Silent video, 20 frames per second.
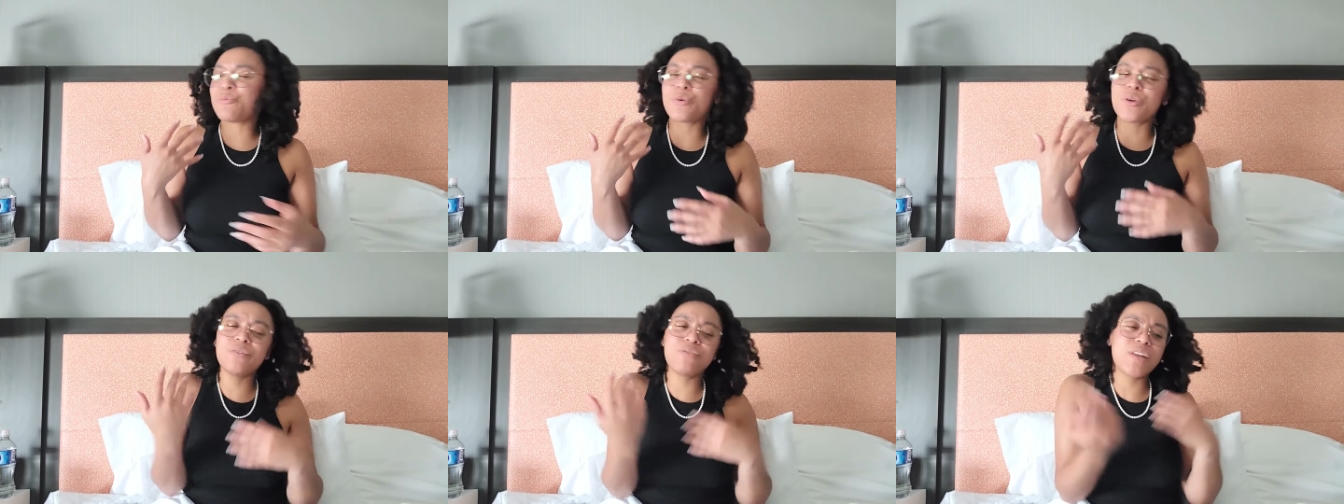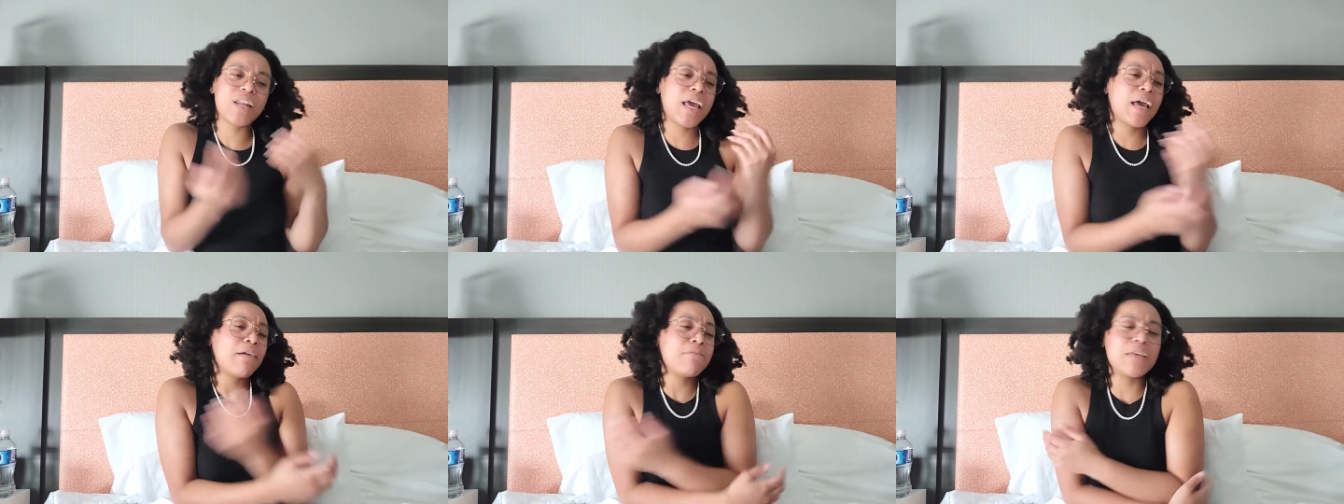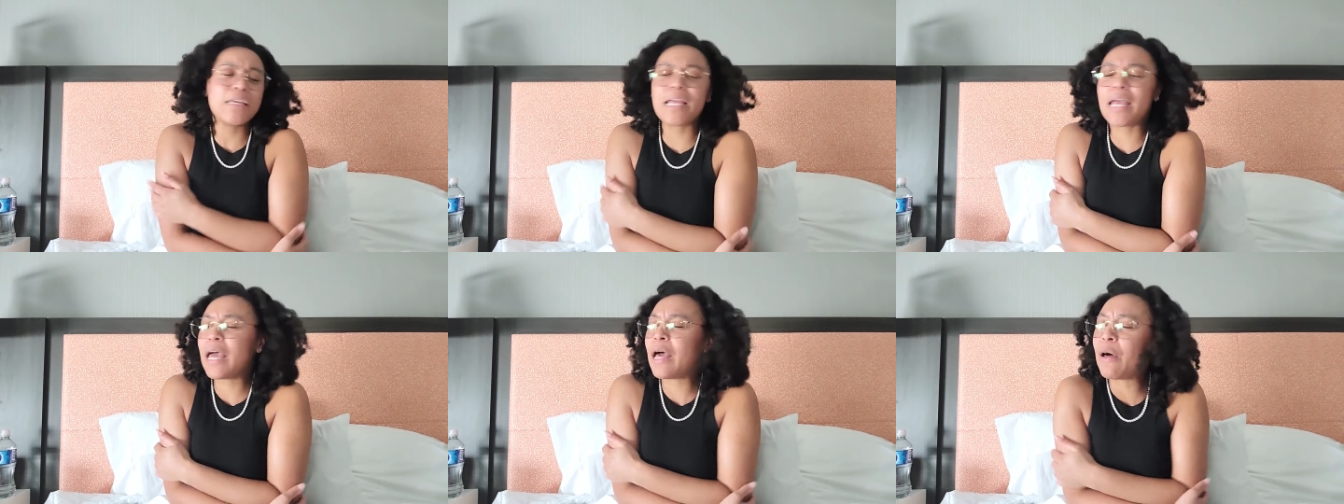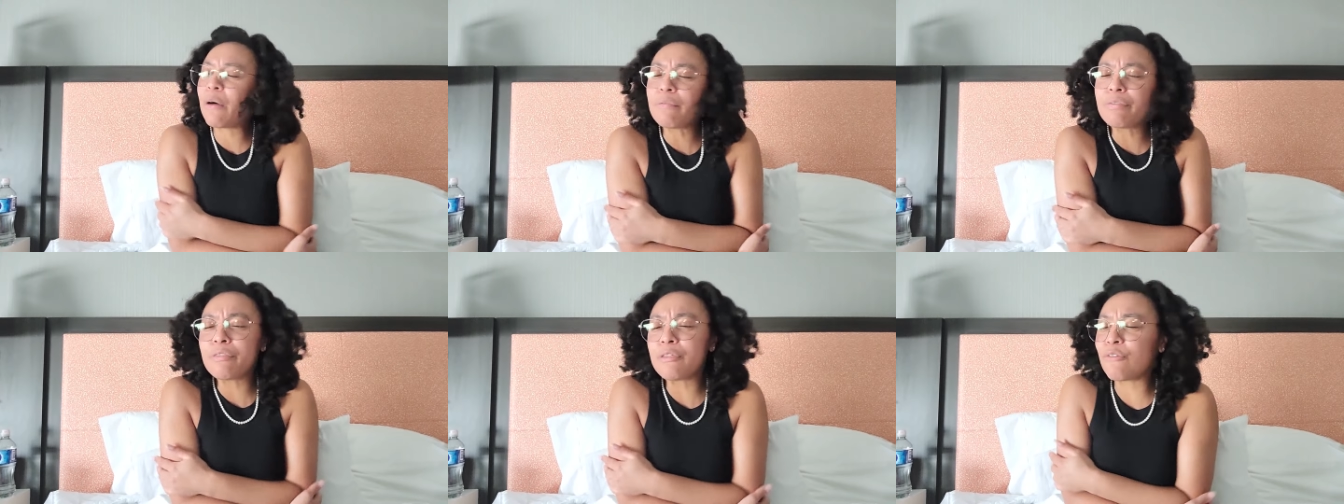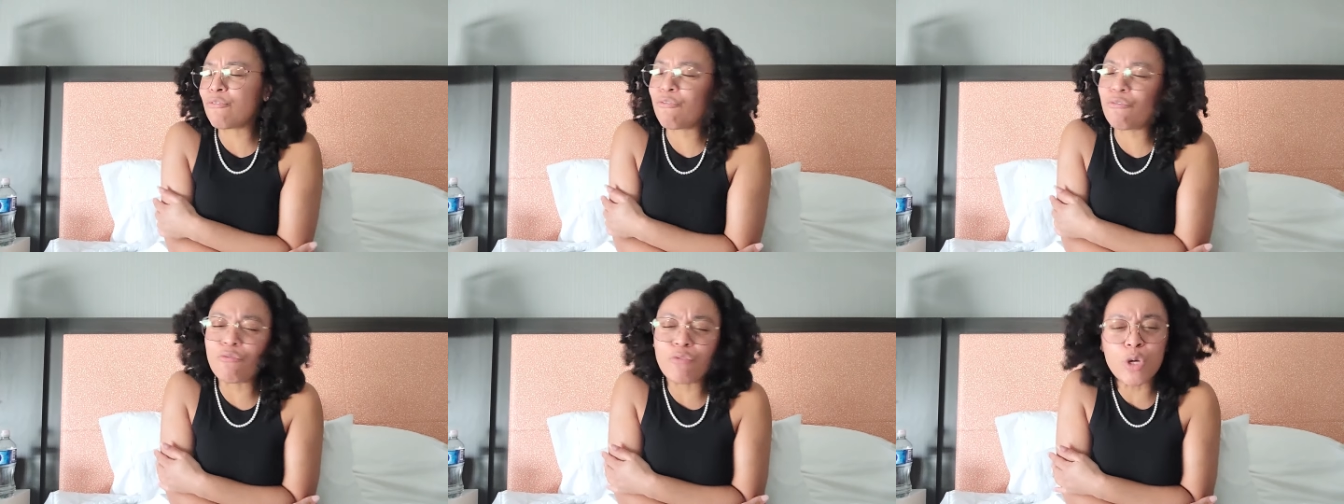We're even having
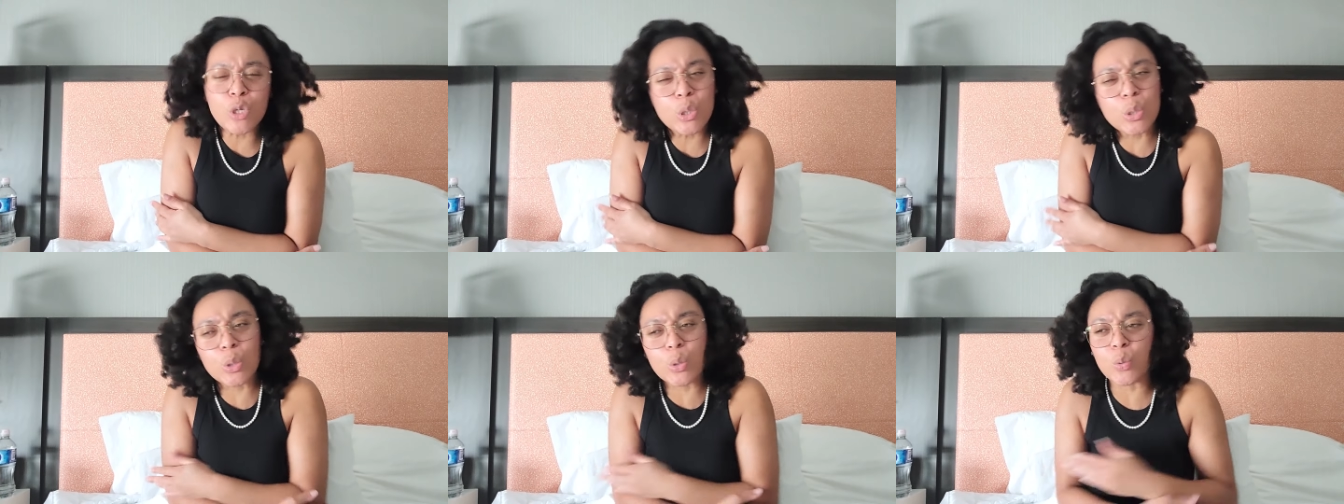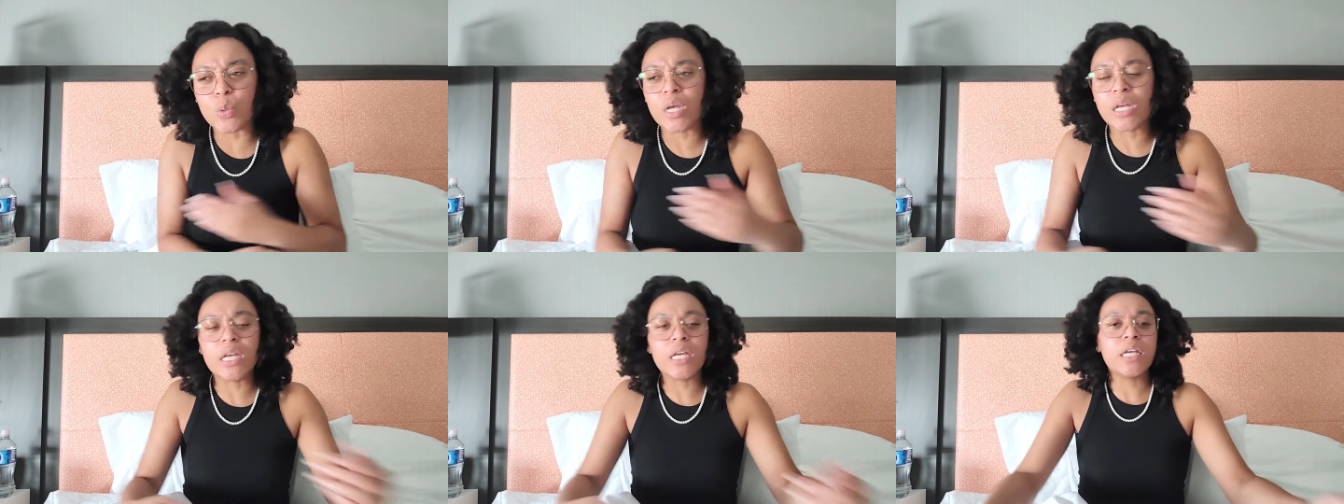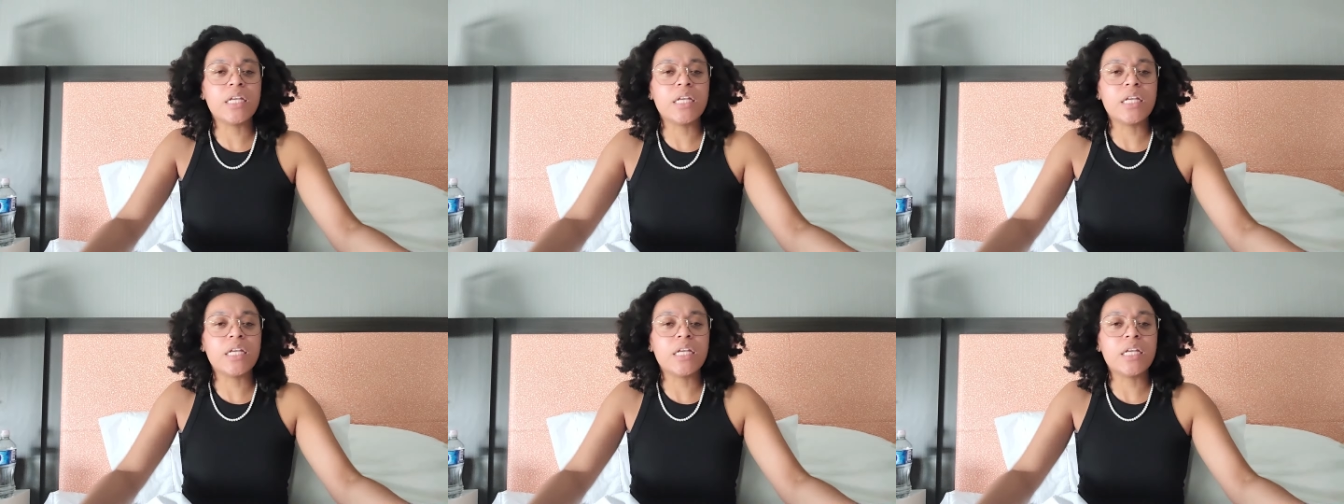healthy food.